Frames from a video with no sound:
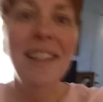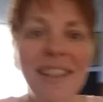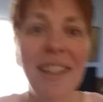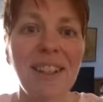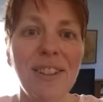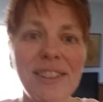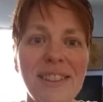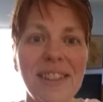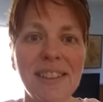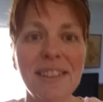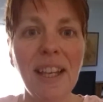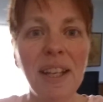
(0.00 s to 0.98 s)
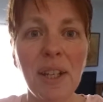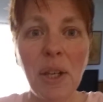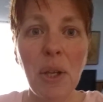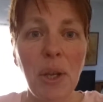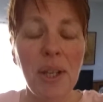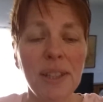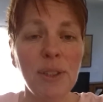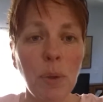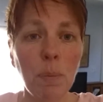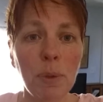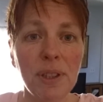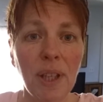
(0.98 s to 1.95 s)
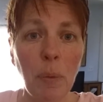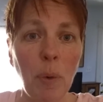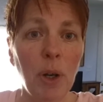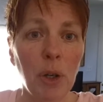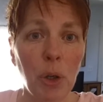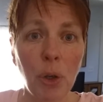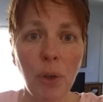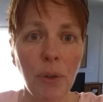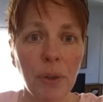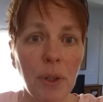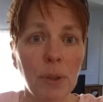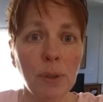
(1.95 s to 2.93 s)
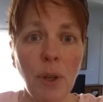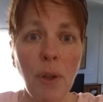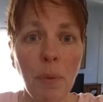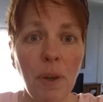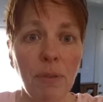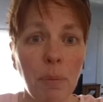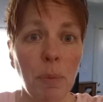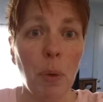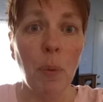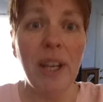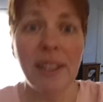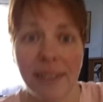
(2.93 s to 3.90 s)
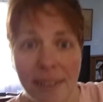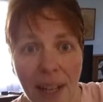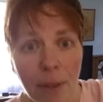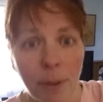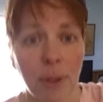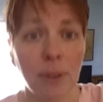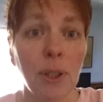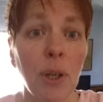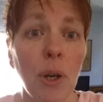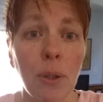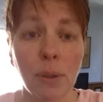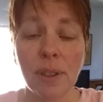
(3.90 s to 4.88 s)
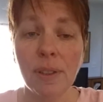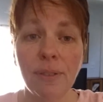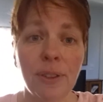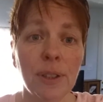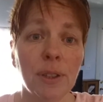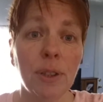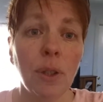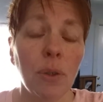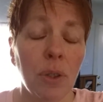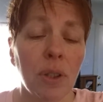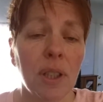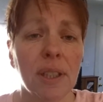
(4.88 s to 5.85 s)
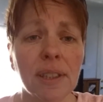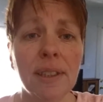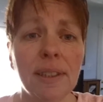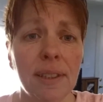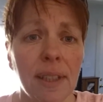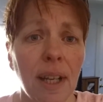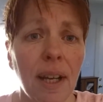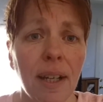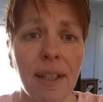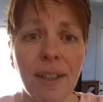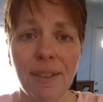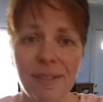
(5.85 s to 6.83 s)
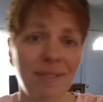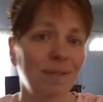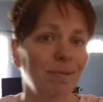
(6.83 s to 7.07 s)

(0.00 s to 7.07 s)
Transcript: You know, it's almost like wearing a girdle that goes all the way from the waist down to the toes, and it feels so good, and it's snug, and it